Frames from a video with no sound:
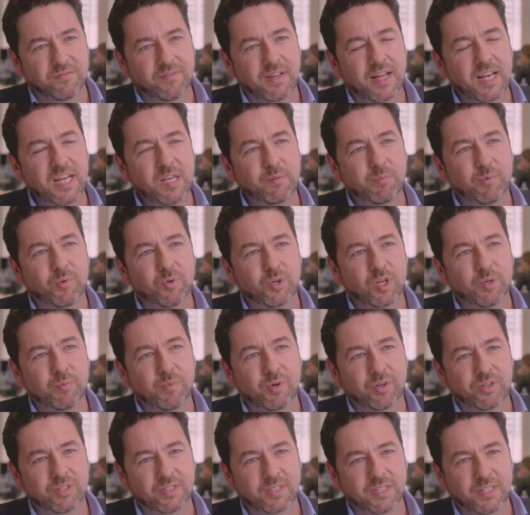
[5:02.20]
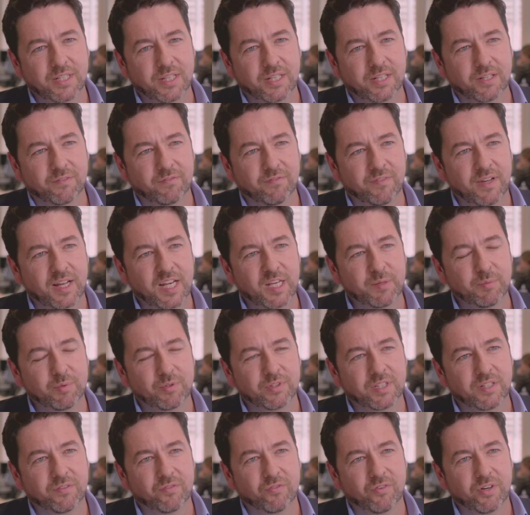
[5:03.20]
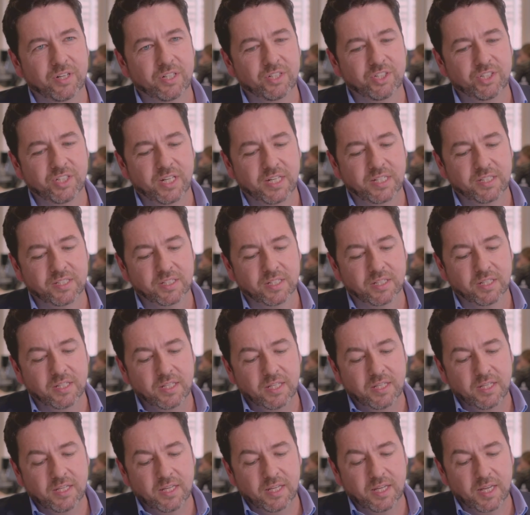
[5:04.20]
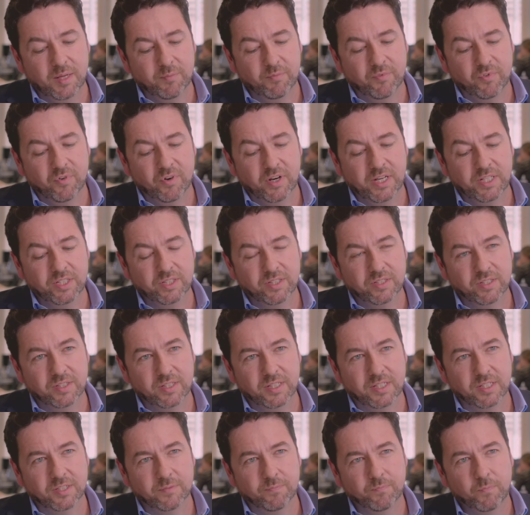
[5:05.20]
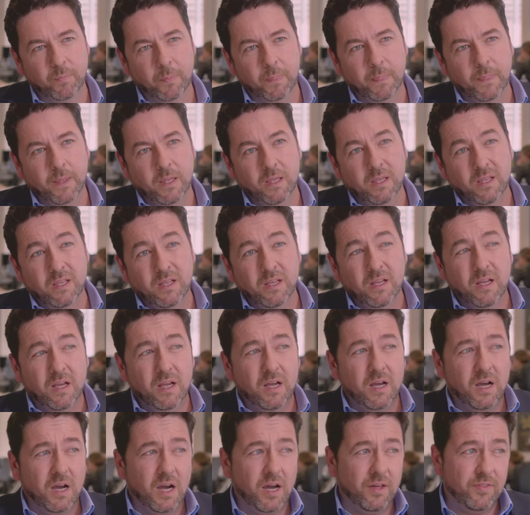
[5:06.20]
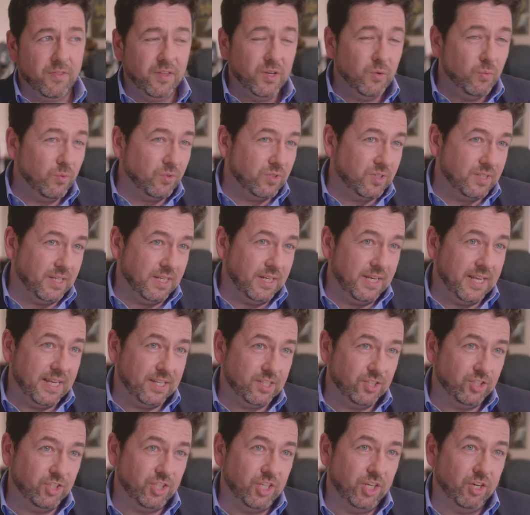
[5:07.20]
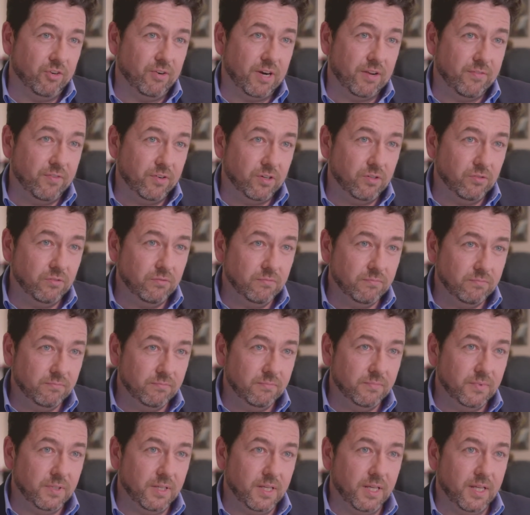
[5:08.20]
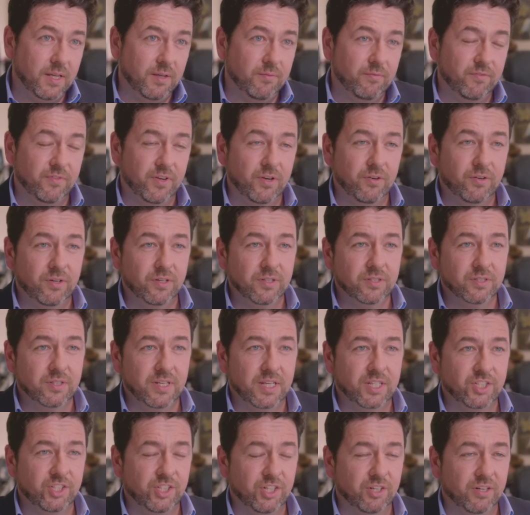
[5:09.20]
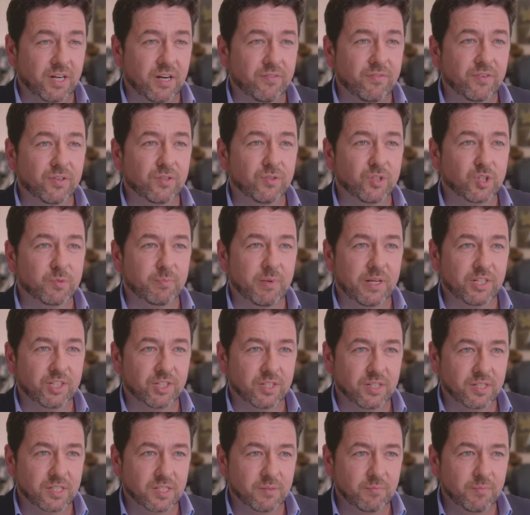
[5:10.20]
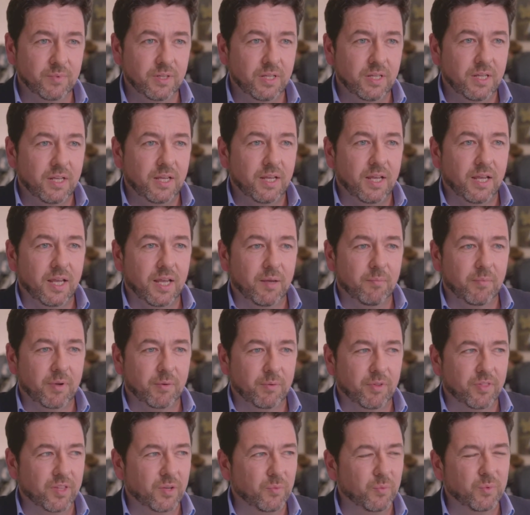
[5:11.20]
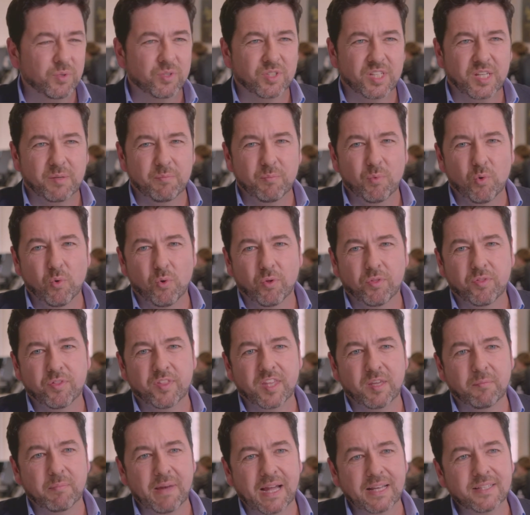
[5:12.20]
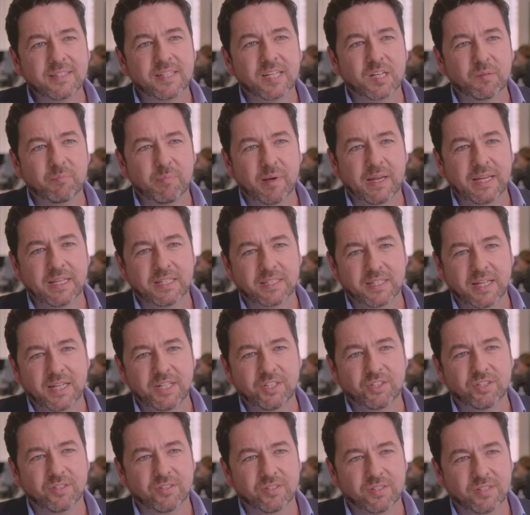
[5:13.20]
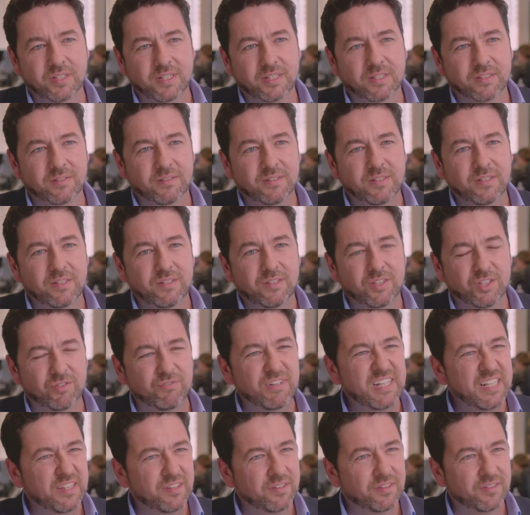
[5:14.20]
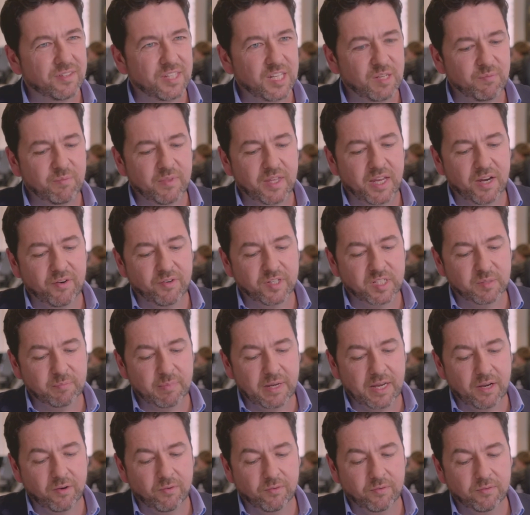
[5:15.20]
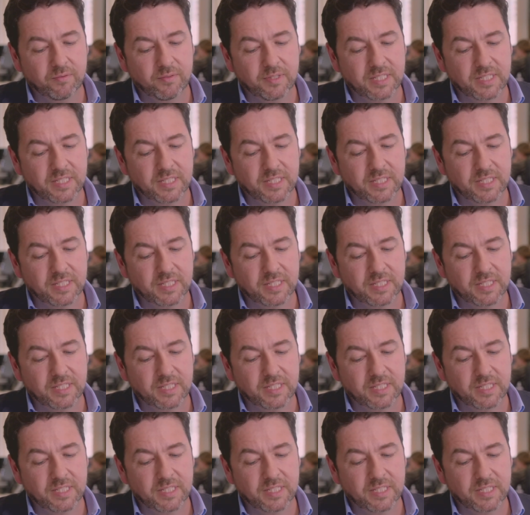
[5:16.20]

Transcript: valuable commodity and a valuable differentiator for agencies. I think we'll see less geographical focus, less geographical specialism, and I think we'll see more thematic-based agencies. So really the theme there is about